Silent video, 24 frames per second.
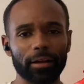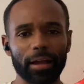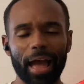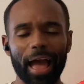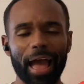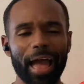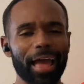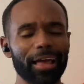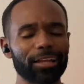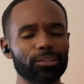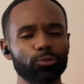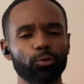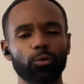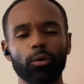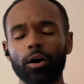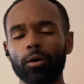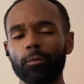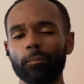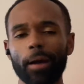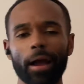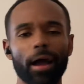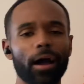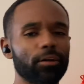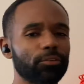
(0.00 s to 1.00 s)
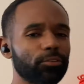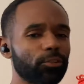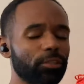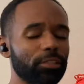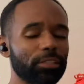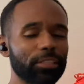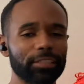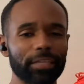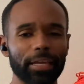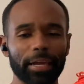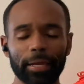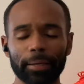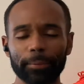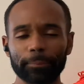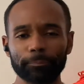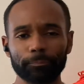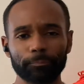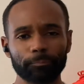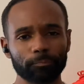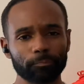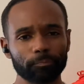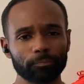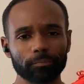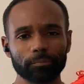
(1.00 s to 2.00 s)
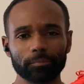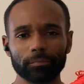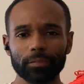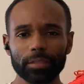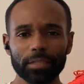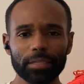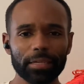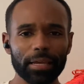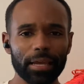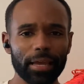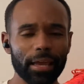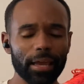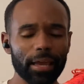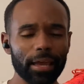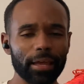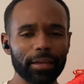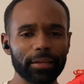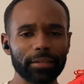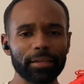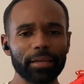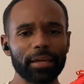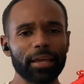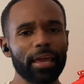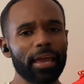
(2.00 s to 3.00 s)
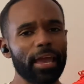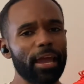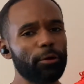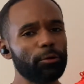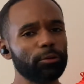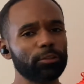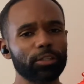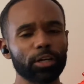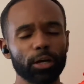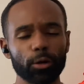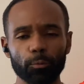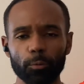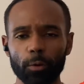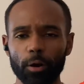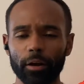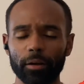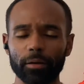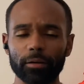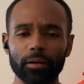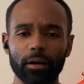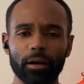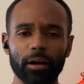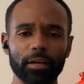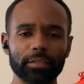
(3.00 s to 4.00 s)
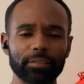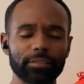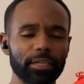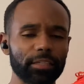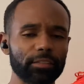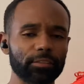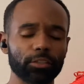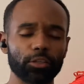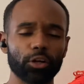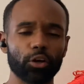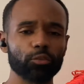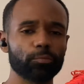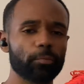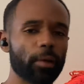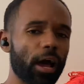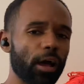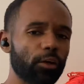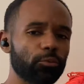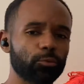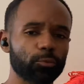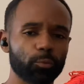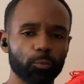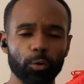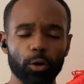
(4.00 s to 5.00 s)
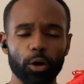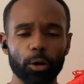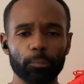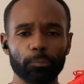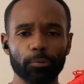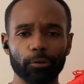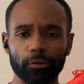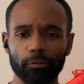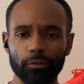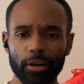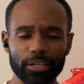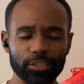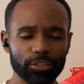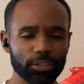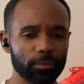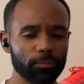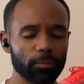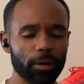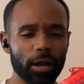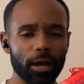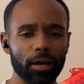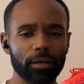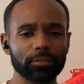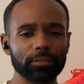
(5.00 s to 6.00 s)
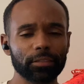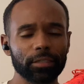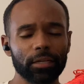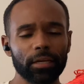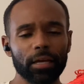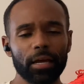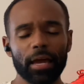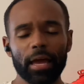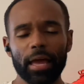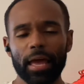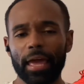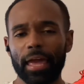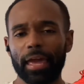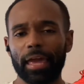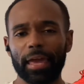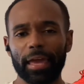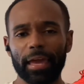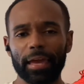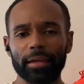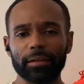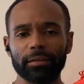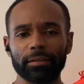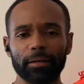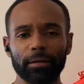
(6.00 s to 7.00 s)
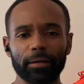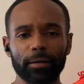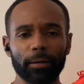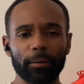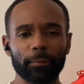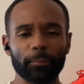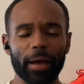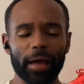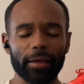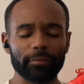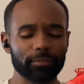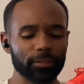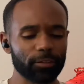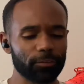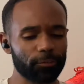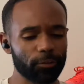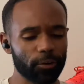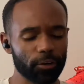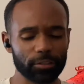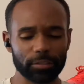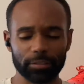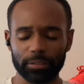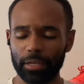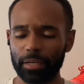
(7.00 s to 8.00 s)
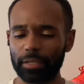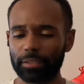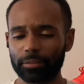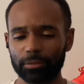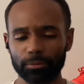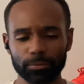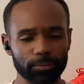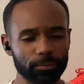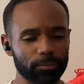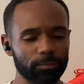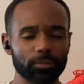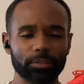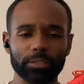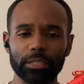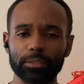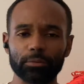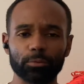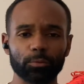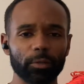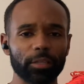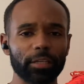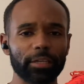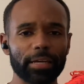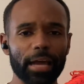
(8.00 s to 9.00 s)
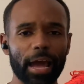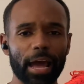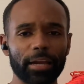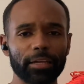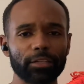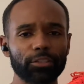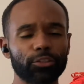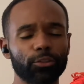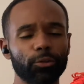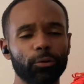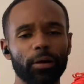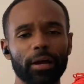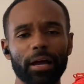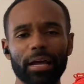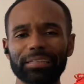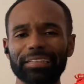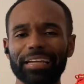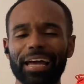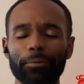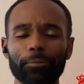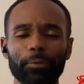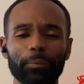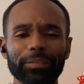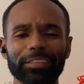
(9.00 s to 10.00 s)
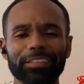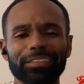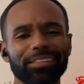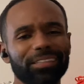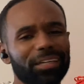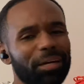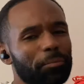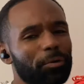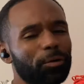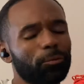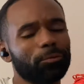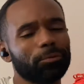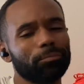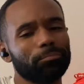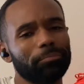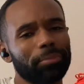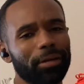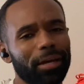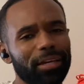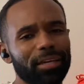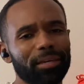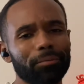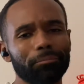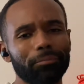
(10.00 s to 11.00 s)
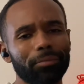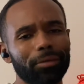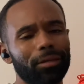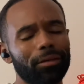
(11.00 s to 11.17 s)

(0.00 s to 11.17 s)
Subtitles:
I had 12 miles on the day, and it was good work. 6 of those miles were progression miles, and after the first 6, just really got into it. Now my stomach was bugging me a